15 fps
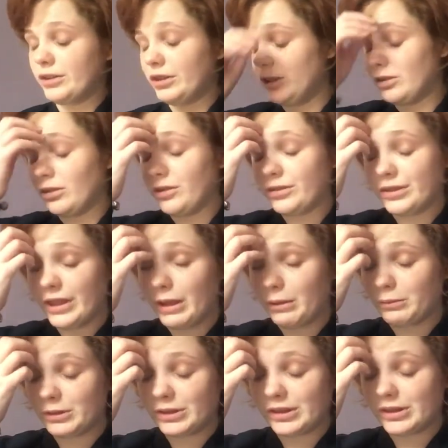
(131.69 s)
you know so that
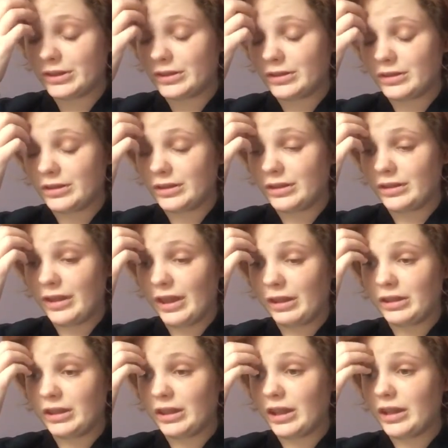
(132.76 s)
was
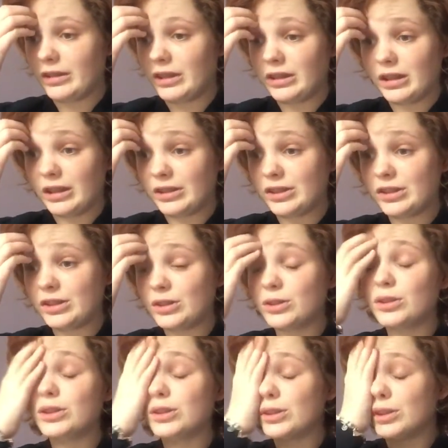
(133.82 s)
that year, and then as
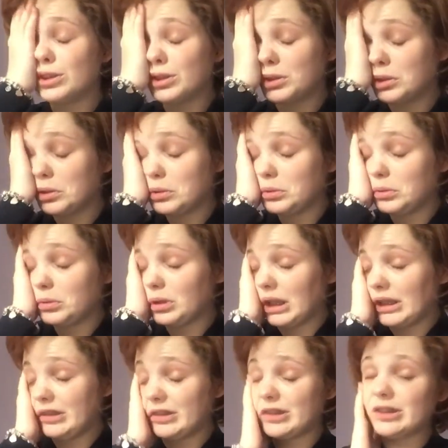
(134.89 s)
soon
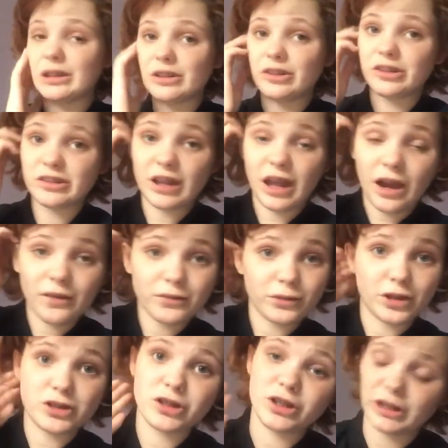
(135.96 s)
like just just after
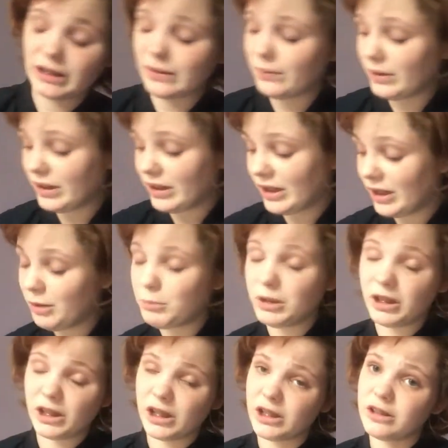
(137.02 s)
I turned eleven, it hit
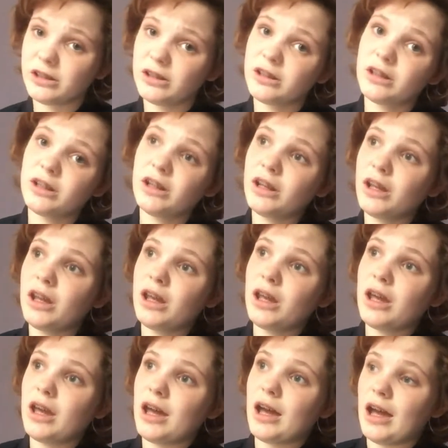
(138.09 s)
me again.
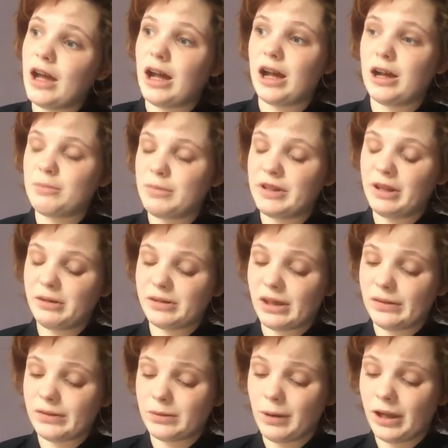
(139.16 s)
Um, and that was
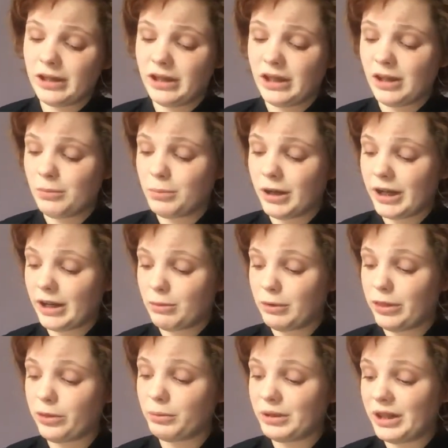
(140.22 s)
after about a year break and we
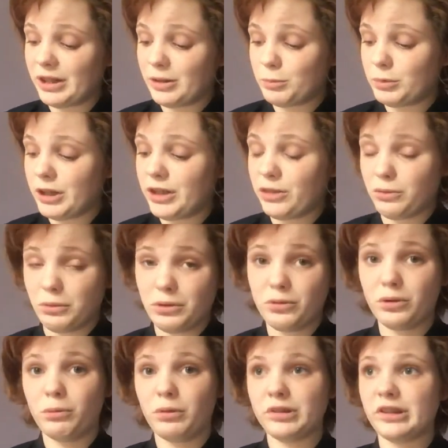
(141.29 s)
thought we'd had a breakthrough. We
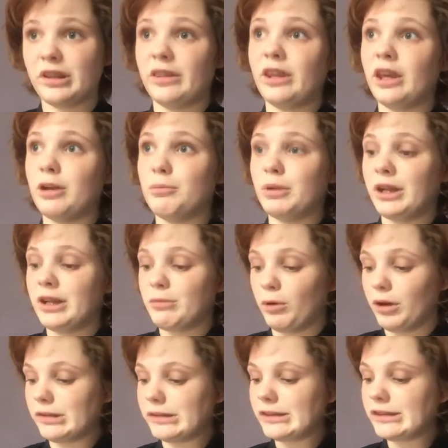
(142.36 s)
thought it wasn't there, but it
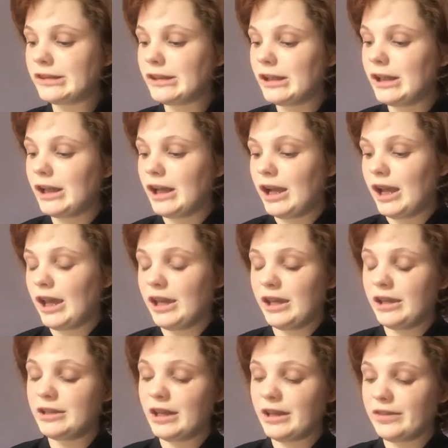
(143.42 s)
was.
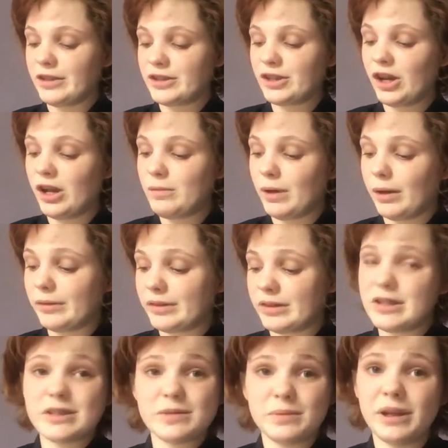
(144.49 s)
And at the time I was an
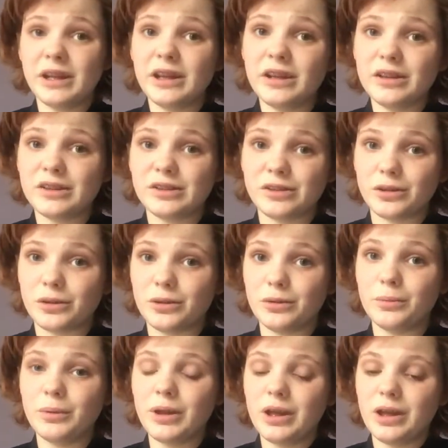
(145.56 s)
intermediate, so